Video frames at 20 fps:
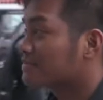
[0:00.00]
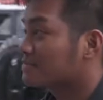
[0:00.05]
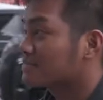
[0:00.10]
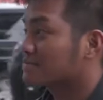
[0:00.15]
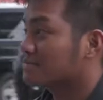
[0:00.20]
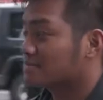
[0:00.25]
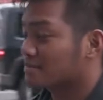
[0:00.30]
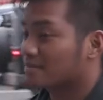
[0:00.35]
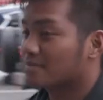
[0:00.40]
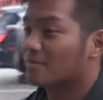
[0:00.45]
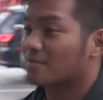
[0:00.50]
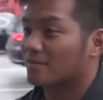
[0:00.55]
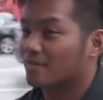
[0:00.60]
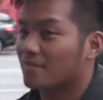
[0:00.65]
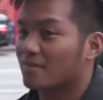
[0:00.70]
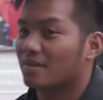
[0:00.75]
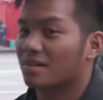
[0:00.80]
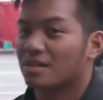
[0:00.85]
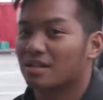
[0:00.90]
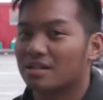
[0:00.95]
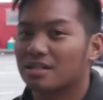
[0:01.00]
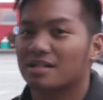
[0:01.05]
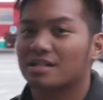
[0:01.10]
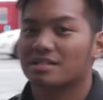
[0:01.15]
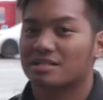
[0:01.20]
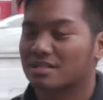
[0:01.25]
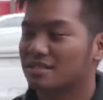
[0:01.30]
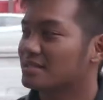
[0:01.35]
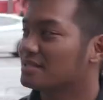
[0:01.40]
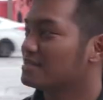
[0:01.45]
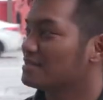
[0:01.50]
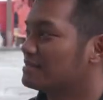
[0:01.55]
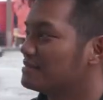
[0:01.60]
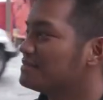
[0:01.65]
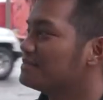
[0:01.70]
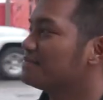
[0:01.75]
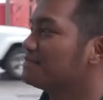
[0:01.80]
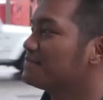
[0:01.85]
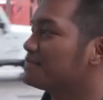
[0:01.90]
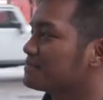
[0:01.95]

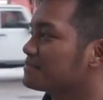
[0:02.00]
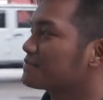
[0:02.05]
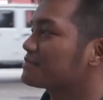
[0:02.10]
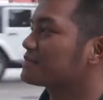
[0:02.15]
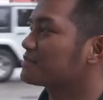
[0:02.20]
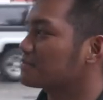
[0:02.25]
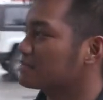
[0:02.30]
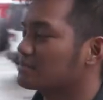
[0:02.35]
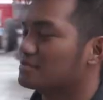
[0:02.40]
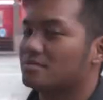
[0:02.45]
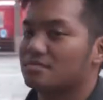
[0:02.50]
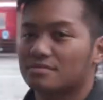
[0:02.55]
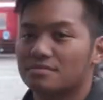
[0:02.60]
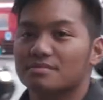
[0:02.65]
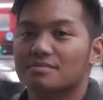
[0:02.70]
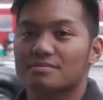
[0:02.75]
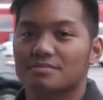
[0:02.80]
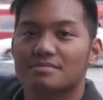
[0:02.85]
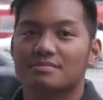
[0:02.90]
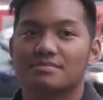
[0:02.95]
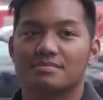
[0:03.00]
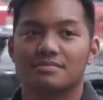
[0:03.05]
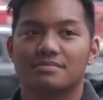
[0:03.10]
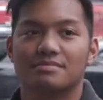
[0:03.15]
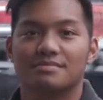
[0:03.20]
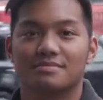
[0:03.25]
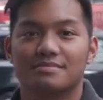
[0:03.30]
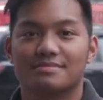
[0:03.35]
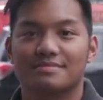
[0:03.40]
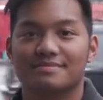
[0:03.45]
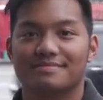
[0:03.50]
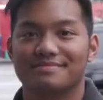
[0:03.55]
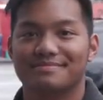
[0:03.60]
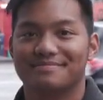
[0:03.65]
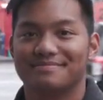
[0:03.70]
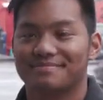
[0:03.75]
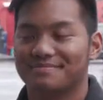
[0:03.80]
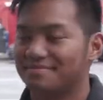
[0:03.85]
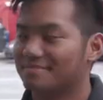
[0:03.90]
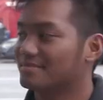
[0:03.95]

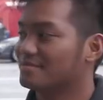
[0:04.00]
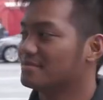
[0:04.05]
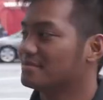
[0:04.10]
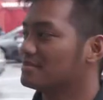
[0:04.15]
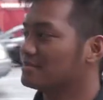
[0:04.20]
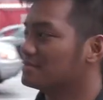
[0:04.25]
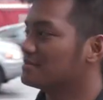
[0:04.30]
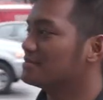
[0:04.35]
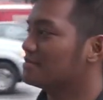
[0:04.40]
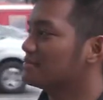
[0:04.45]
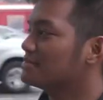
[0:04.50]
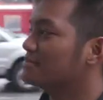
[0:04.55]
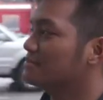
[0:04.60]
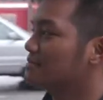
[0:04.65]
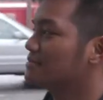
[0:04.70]
No words are spoken by the person on screen.